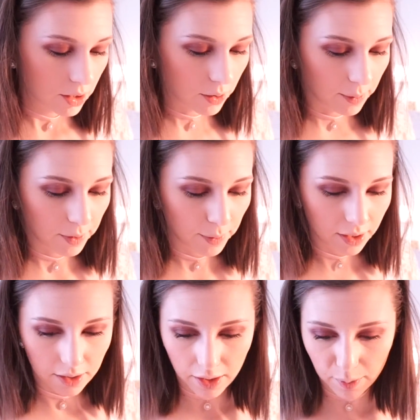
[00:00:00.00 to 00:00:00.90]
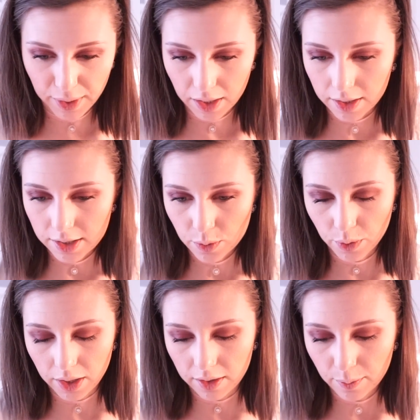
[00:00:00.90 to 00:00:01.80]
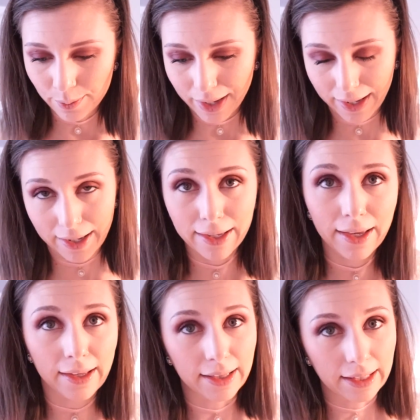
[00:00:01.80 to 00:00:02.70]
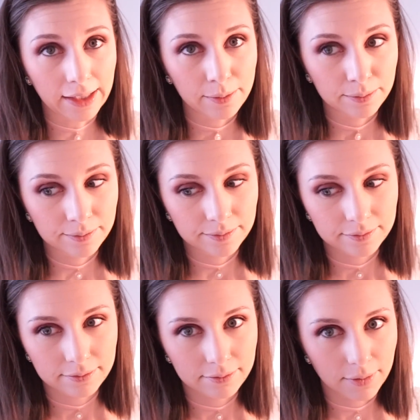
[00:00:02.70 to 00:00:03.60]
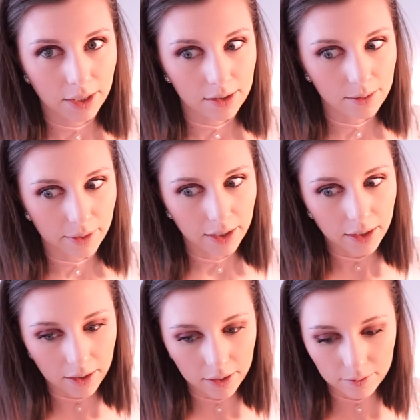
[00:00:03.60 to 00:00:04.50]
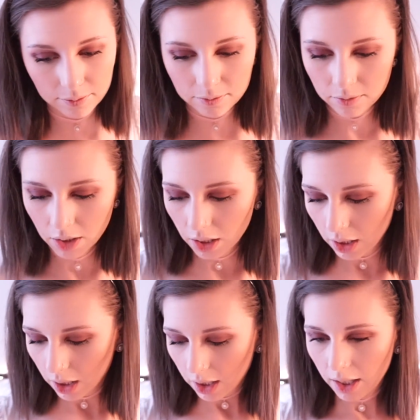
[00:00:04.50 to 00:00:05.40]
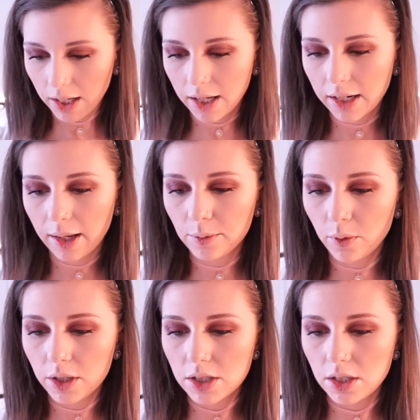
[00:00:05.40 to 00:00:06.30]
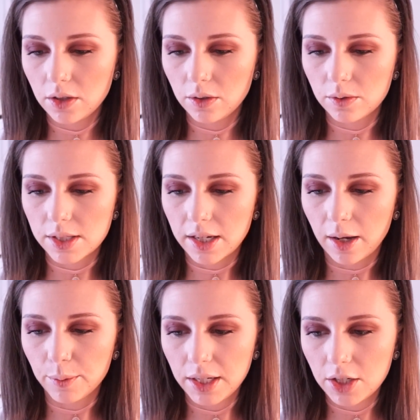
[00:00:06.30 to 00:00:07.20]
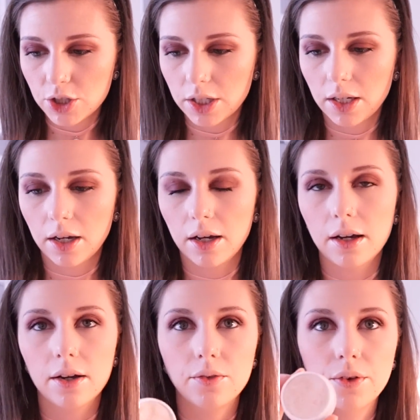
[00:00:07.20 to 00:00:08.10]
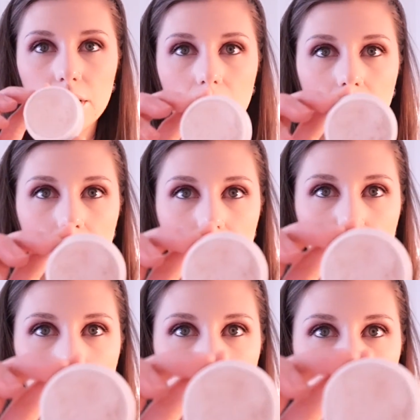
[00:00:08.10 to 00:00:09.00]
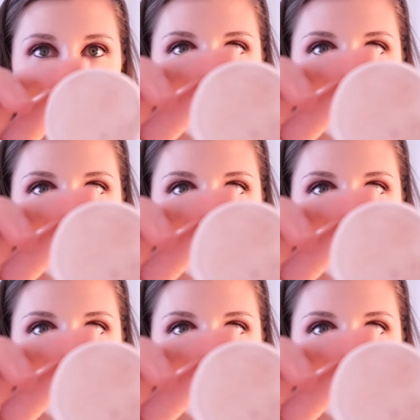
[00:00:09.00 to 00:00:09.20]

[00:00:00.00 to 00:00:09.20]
So I'm gonna be a little high maintenance with my highlight, because why not? And I'm going to use a combination of ColourPop's